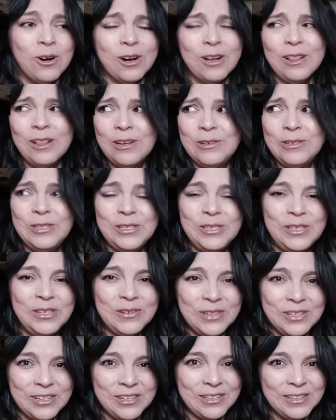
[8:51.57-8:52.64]
or close
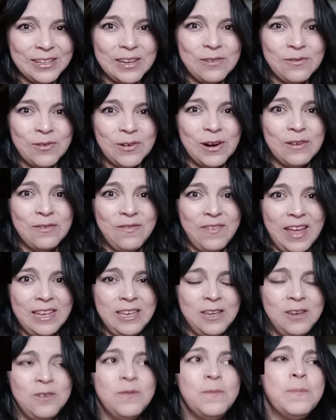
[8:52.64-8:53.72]
to and you're looking for a
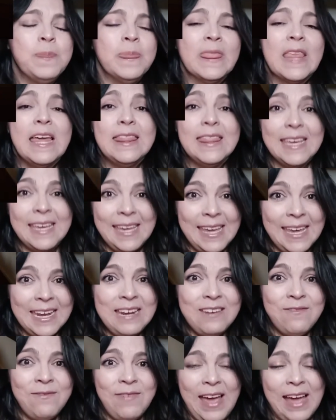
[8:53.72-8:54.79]
venue, the
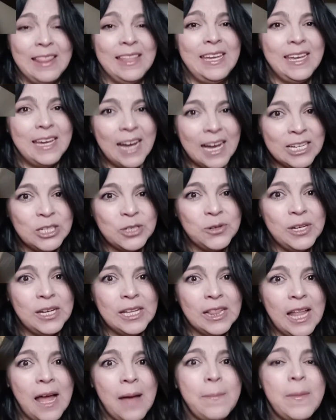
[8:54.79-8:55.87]
Hidden Valley Country
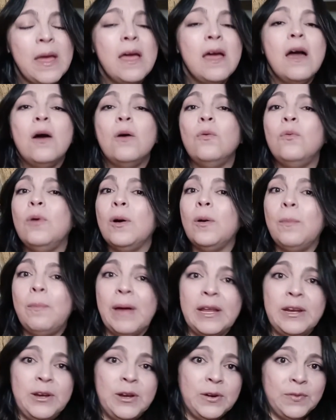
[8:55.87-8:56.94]
Club will
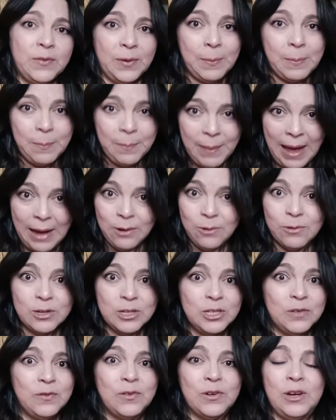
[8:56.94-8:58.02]
bend over
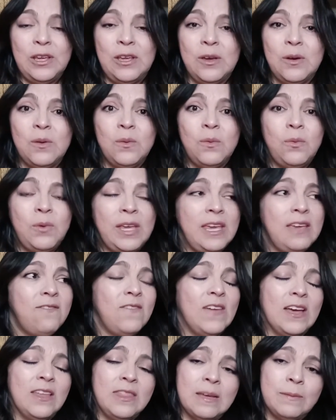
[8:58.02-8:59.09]
backwards for you. We
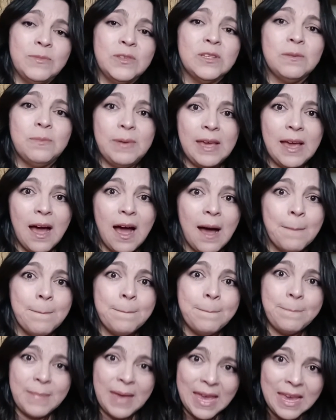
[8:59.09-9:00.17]
found them to be
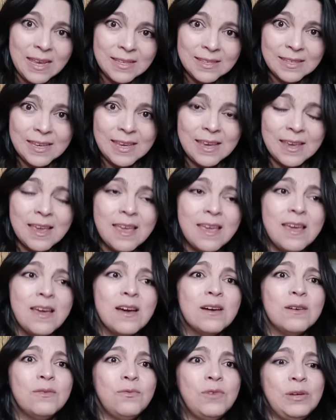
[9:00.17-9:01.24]
amazing.
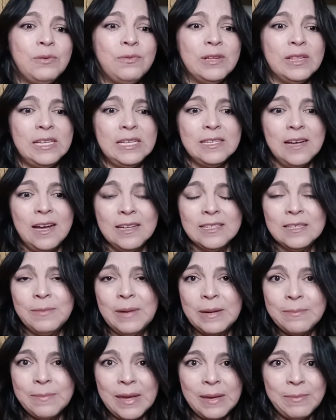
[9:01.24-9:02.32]
We really talked
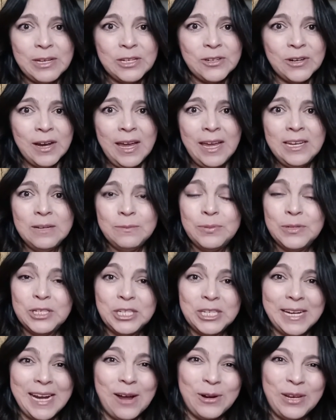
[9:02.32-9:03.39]
about maybe trying to
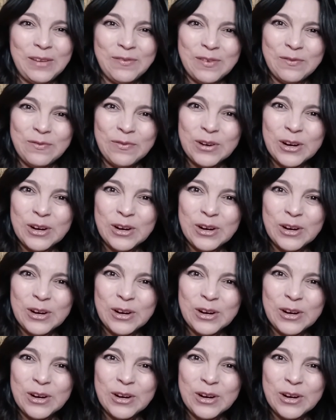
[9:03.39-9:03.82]
push it out even